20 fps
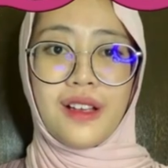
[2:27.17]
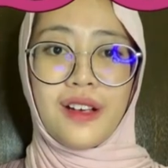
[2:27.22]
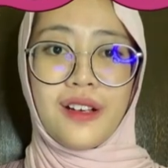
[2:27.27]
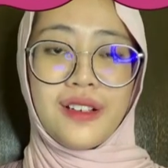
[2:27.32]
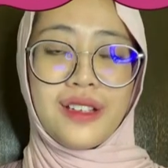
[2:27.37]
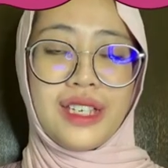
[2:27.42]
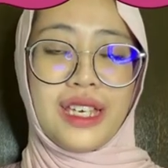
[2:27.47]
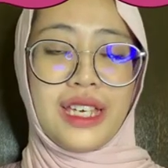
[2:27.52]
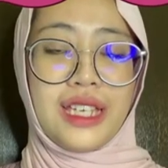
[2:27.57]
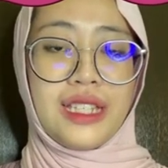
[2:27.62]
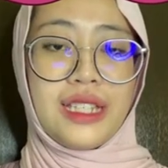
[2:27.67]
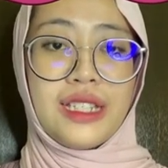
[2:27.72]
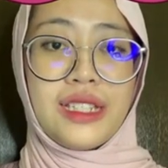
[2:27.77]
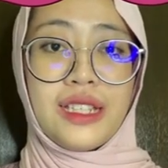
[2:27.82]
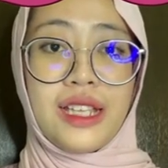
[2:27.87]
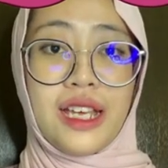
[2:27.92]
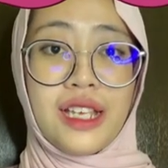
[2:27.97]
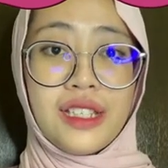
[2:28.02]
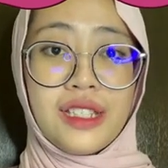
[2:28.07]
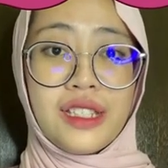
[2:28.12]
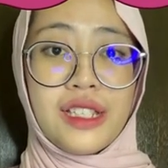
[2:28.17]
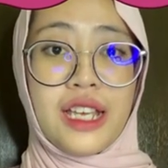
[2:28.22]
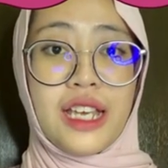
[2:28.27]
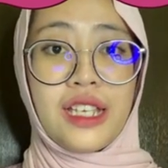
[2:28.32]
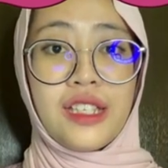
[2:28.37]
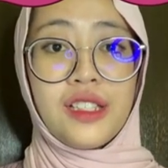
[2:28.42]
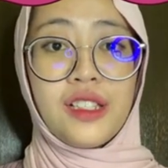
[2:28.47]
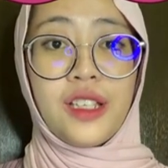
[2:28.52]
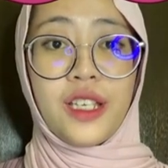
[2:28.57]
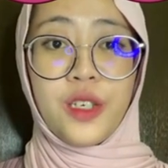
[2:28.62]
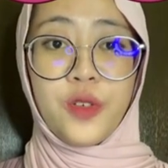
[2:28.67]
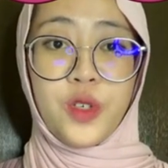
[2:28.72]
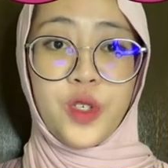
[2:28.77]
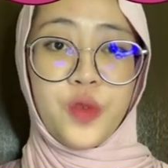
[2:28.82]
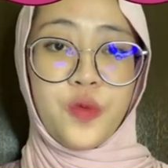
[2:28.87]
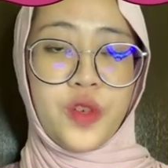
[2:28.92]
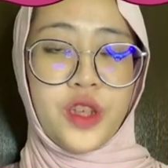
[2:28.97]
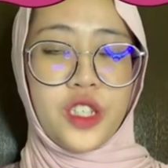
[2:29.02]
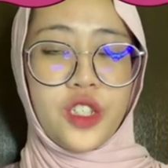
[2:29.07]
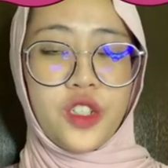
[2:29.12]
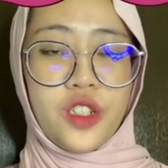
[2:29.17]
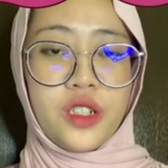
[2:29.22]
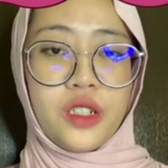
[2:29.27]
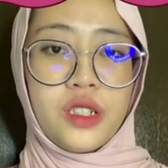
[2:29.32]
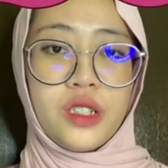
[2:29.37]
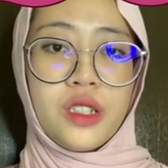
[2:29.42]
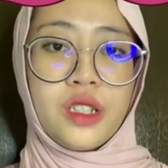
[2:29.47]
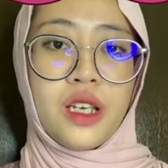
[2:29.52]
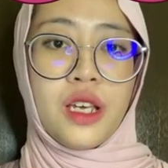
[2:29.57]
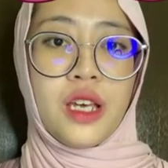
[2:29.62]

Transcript: Okay, the next is language features.